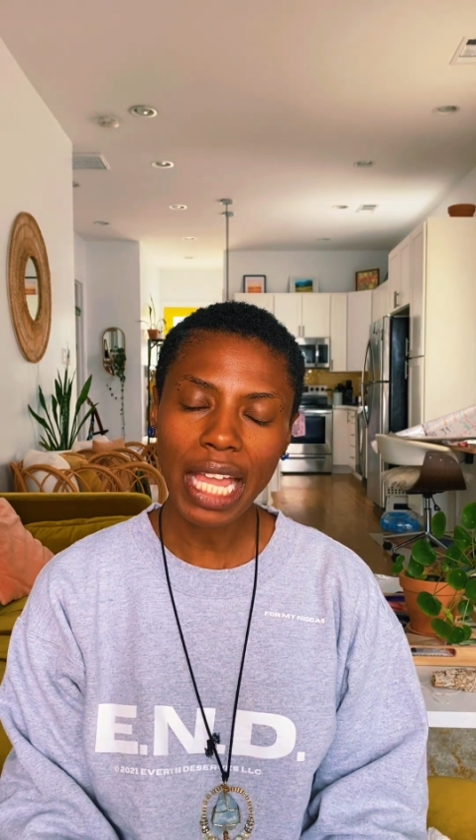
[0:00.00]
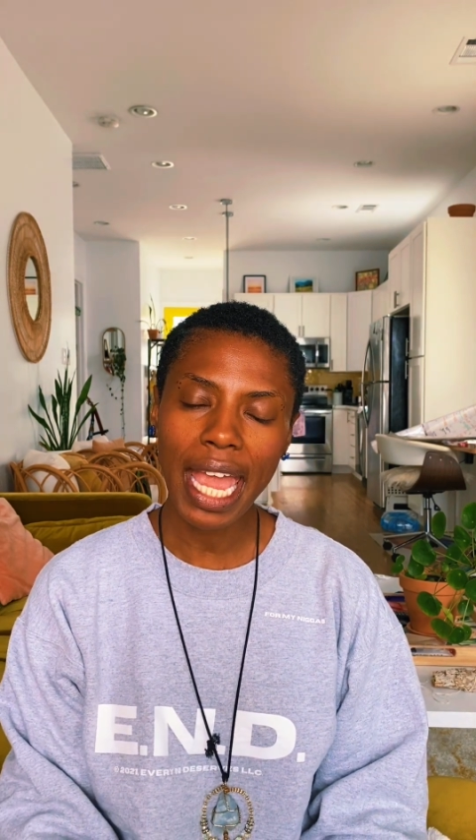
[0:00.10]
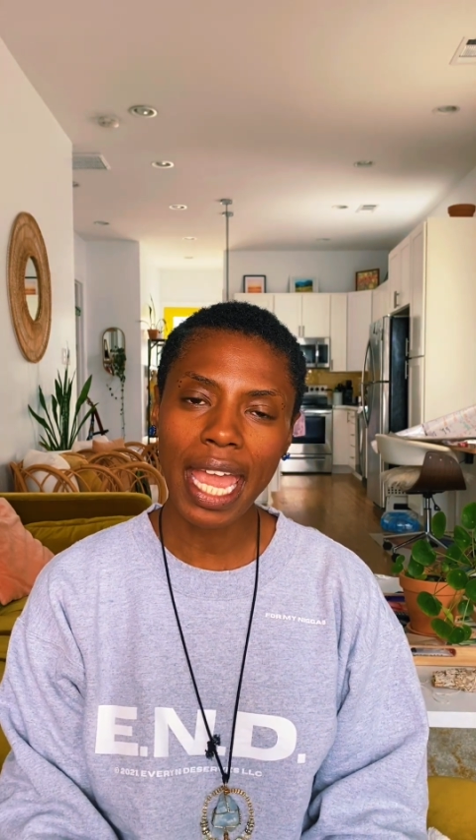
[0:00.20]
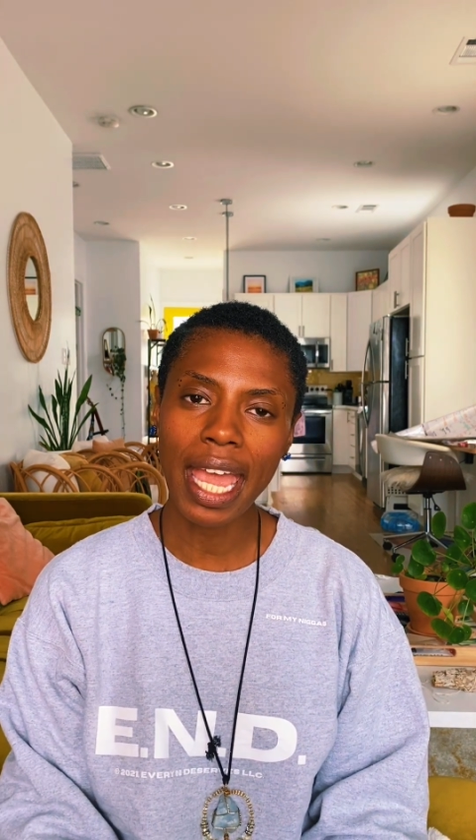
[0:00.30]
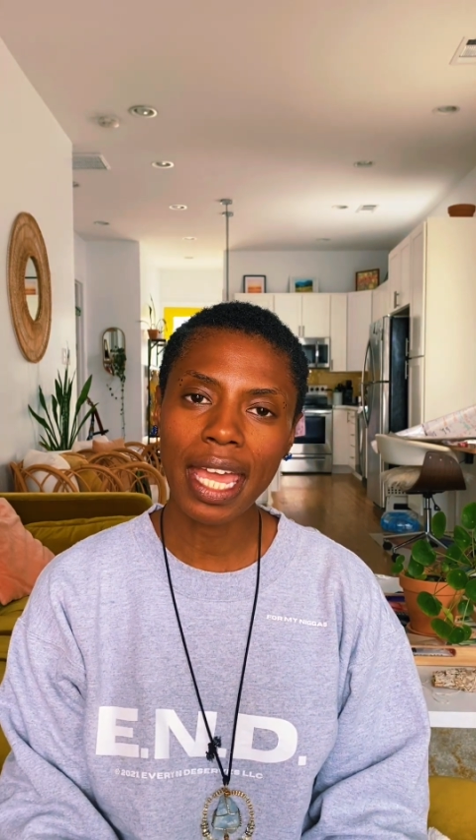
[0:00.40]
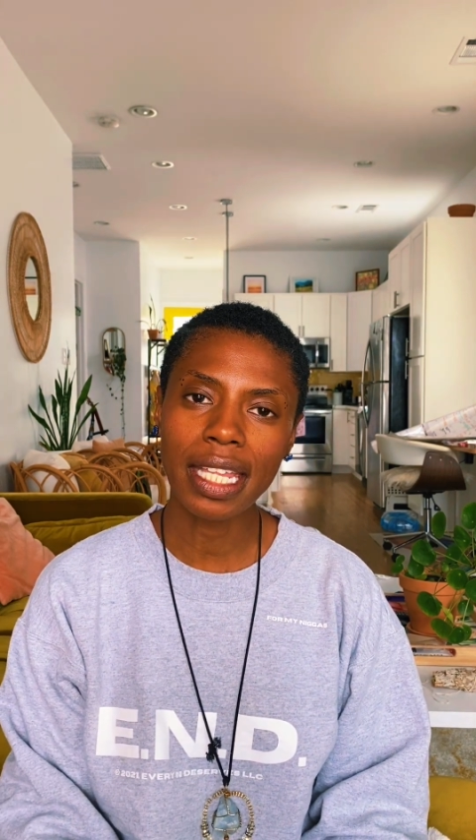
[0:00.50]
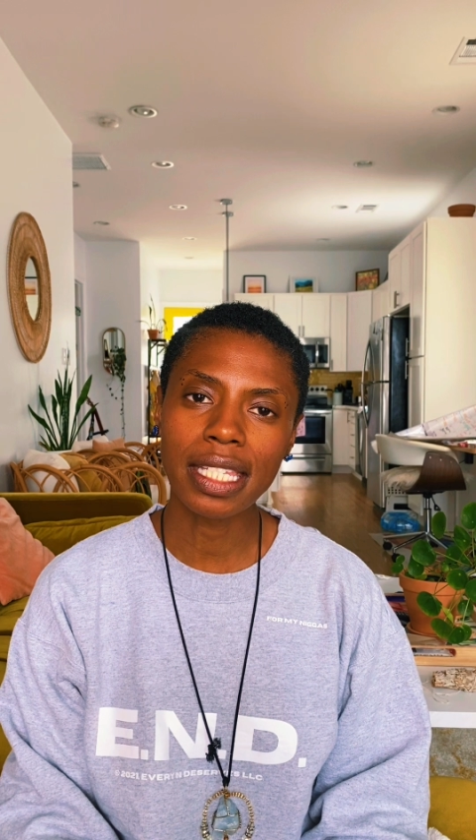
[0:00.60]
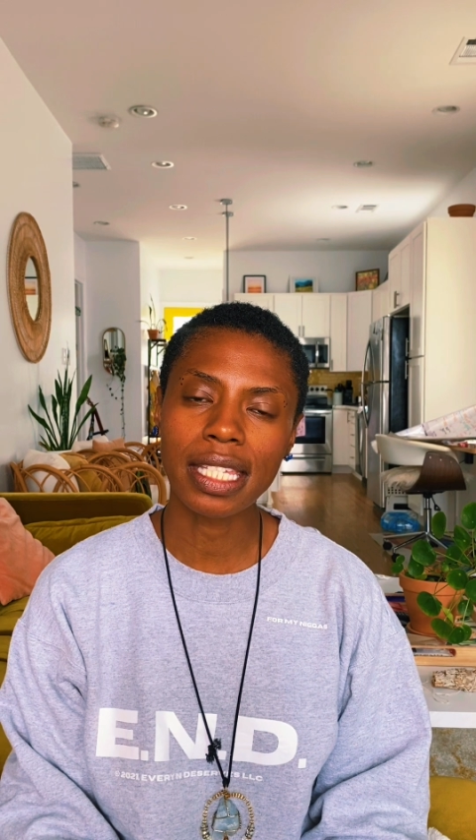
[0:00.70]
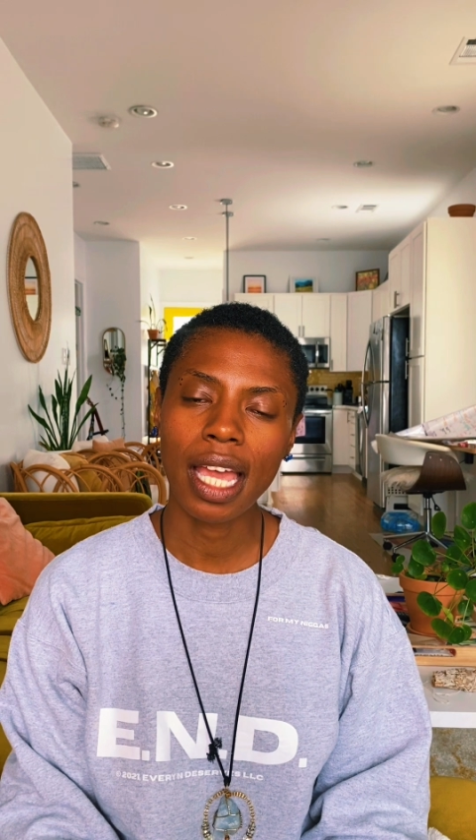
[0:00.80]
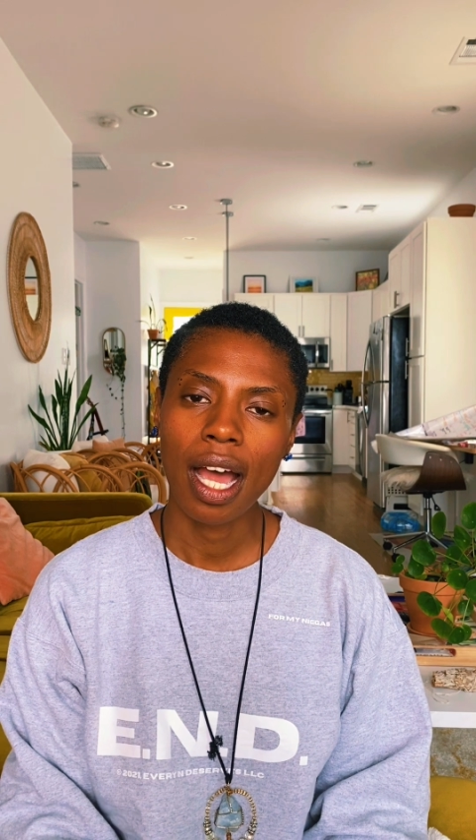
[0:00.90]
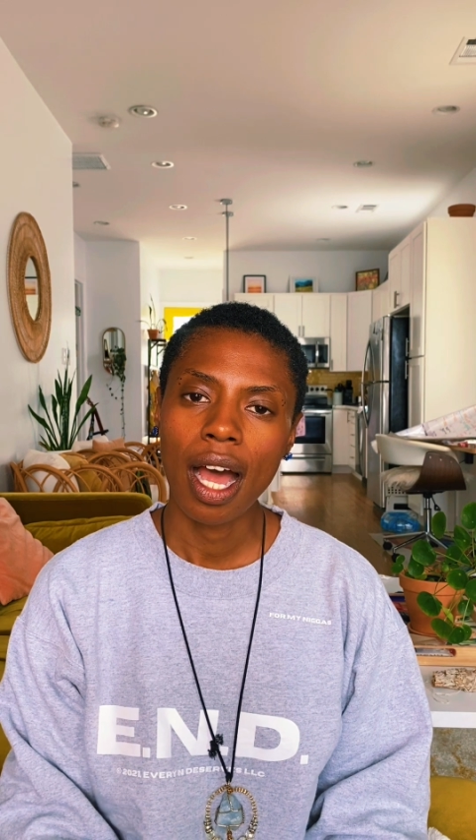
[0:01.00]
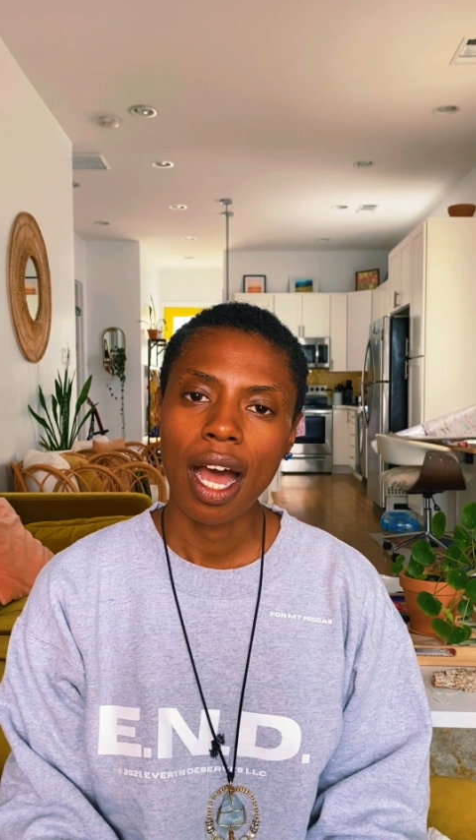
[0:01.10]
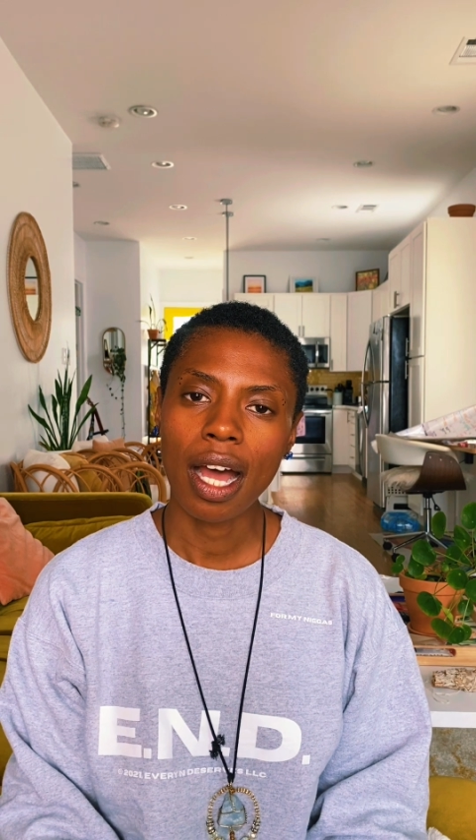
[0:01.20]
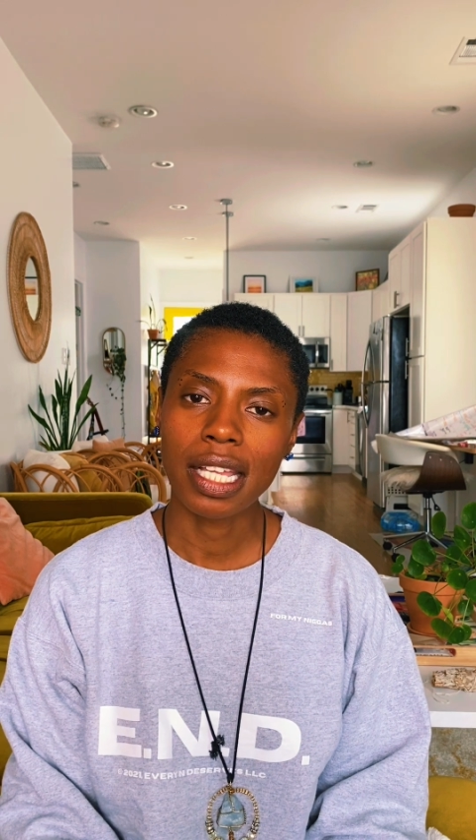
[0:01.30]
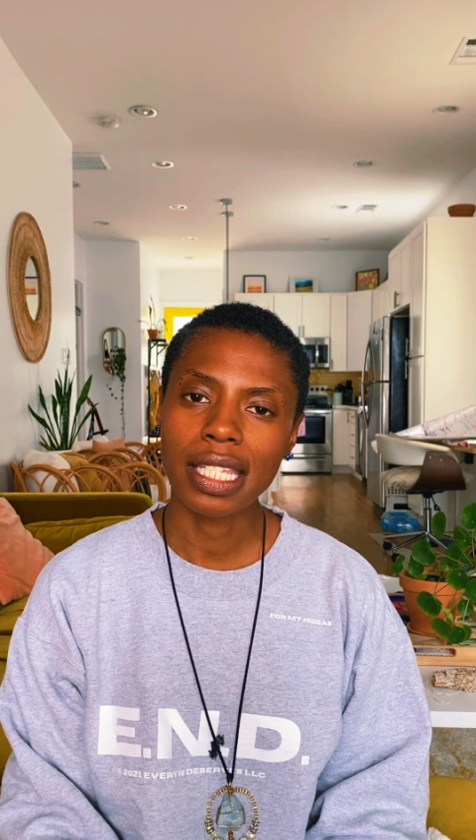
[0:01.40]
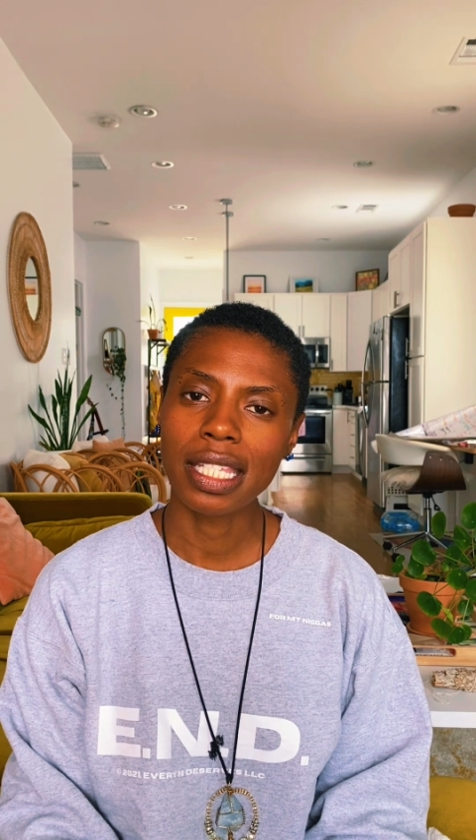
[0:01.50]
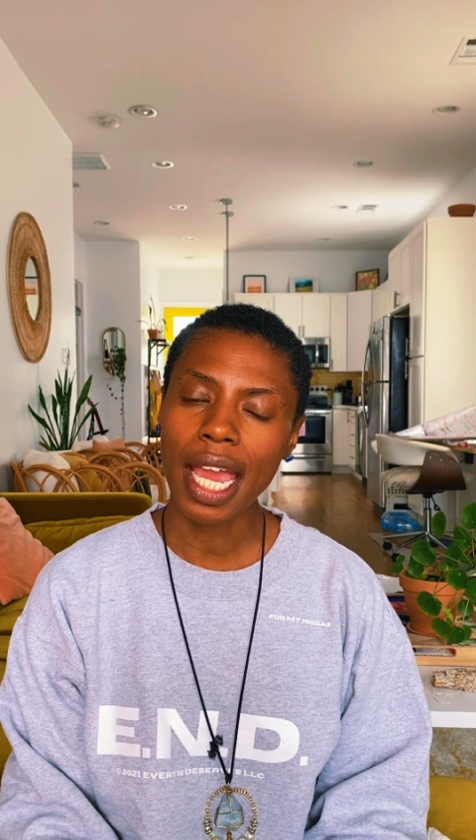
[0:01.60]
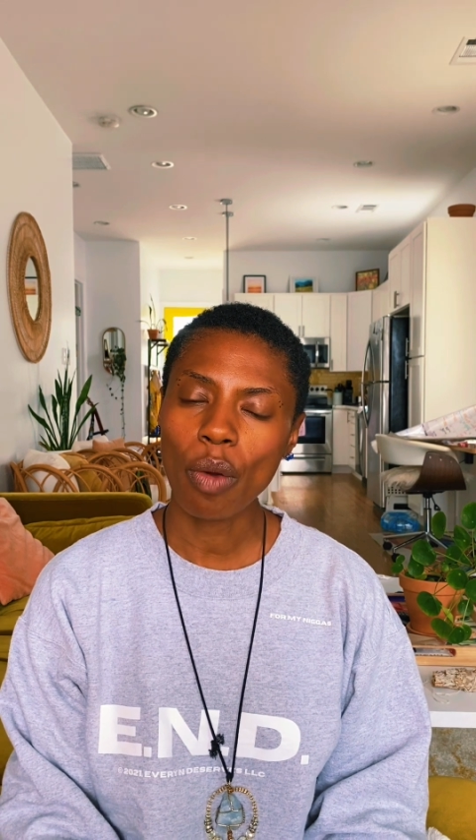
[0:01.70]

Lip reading: And today